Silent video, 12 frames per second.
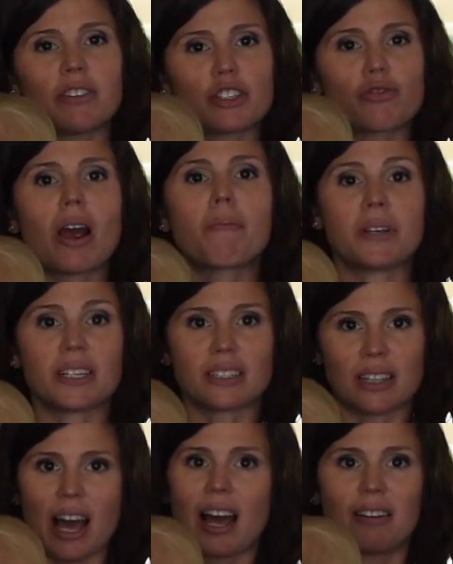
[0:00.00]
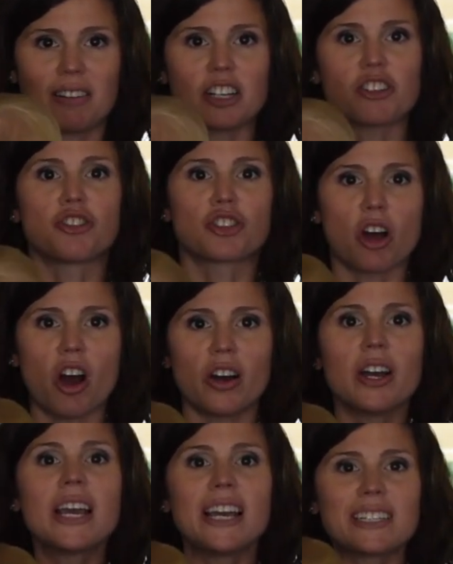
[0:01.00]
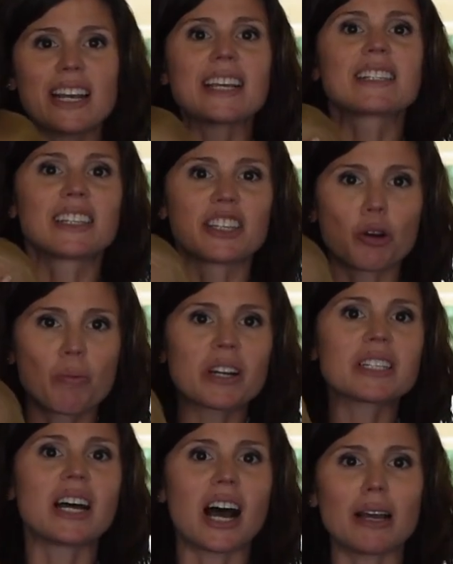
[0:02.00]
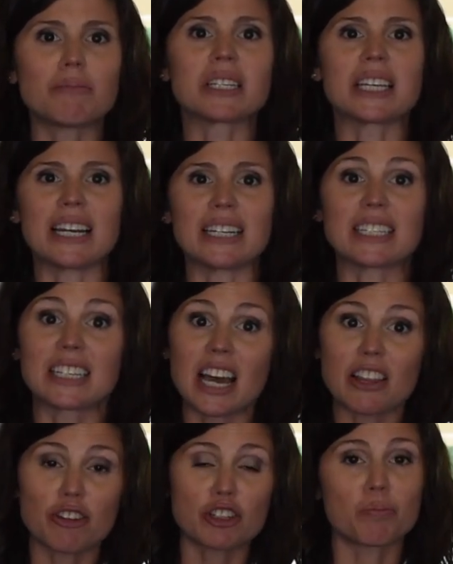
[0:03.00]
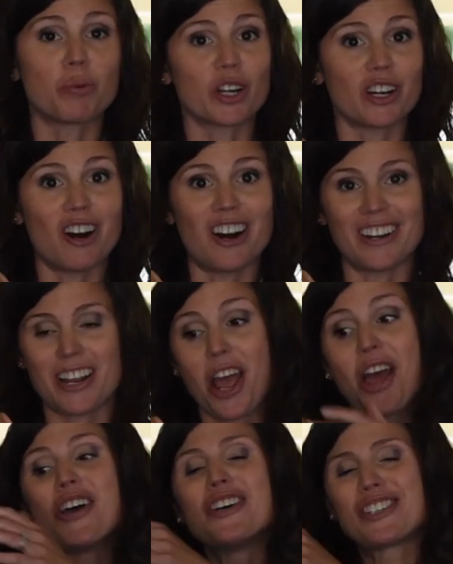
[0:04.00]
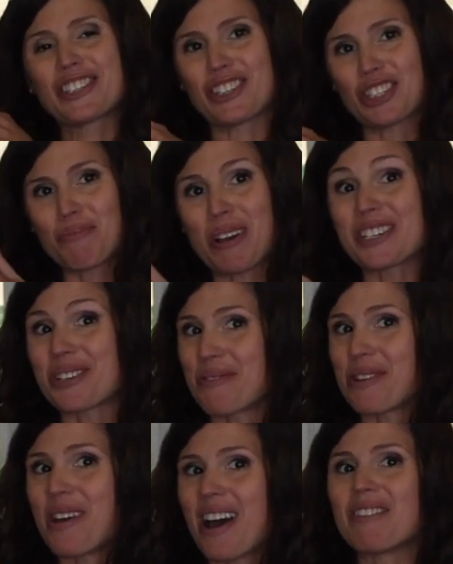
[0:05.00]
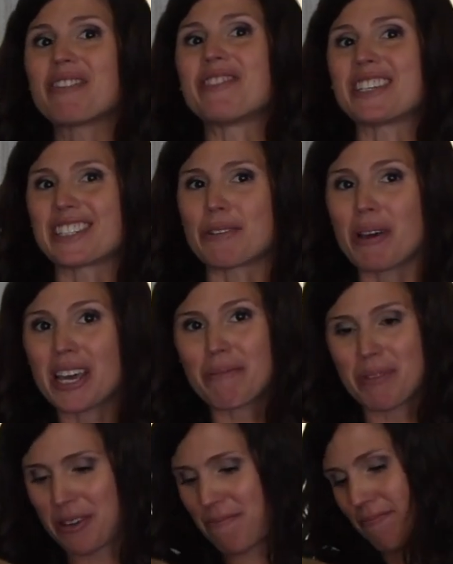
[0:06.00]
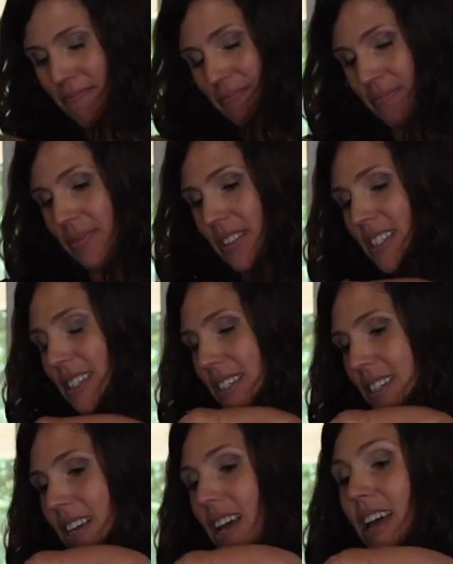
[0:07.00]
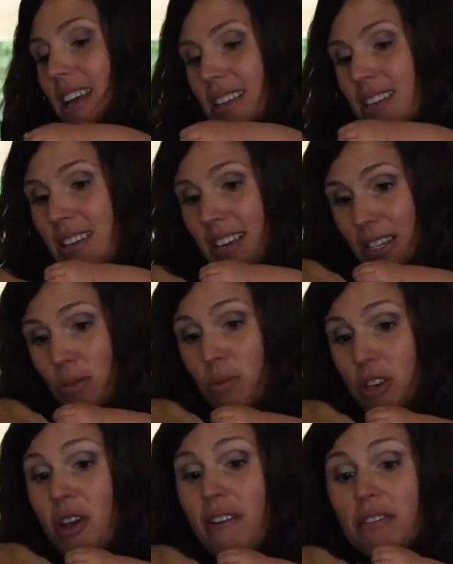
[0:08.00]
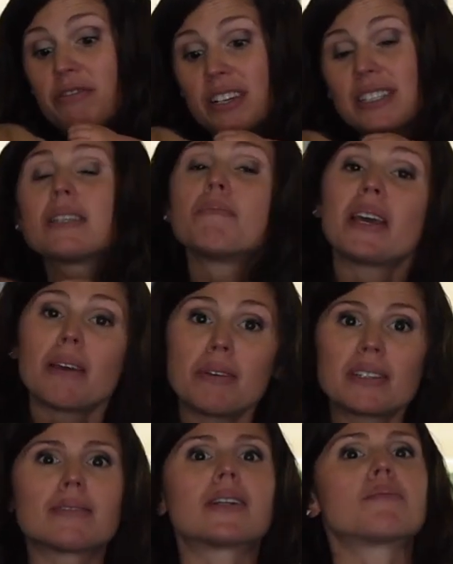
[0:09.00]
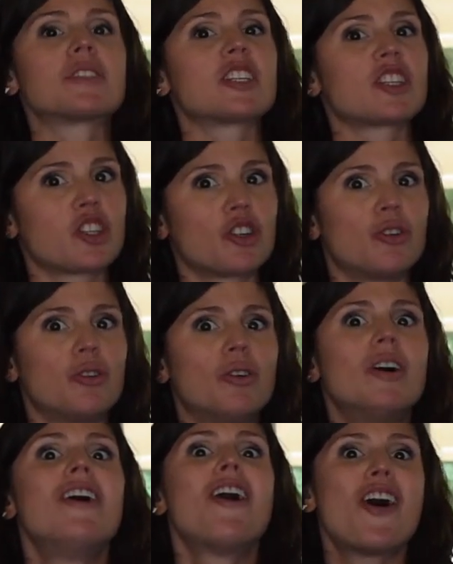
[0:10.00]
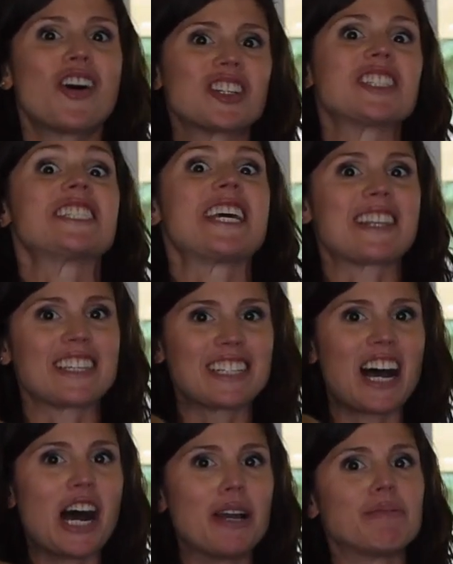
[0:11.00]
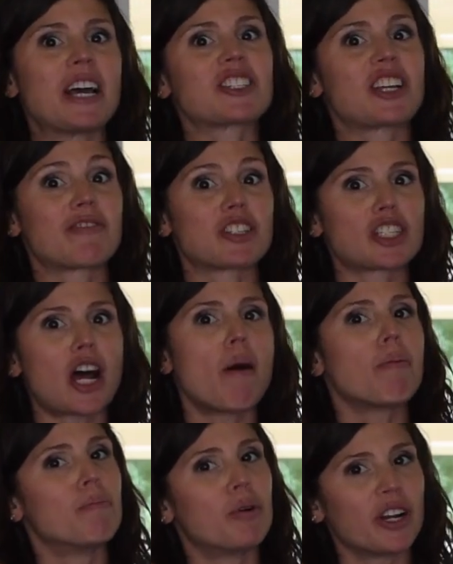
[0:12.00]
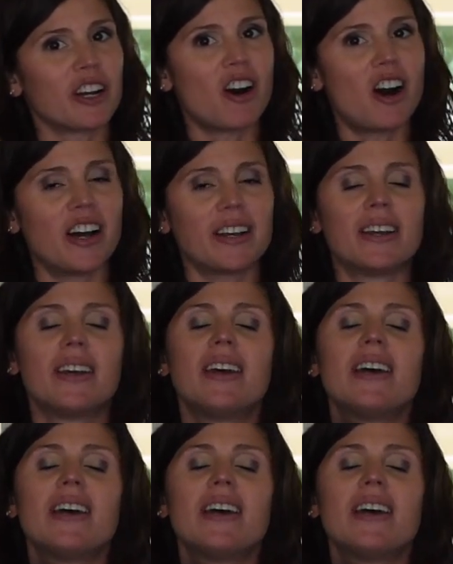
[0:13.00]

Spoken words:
of this wrap is that, as you saw, it takes a little bit of time to get it together and to put it on. So especially when you have a fussy baby. Yes, when you have a fussy baby, sometimes it's a little hard to take the time to actually have to stop and put it on.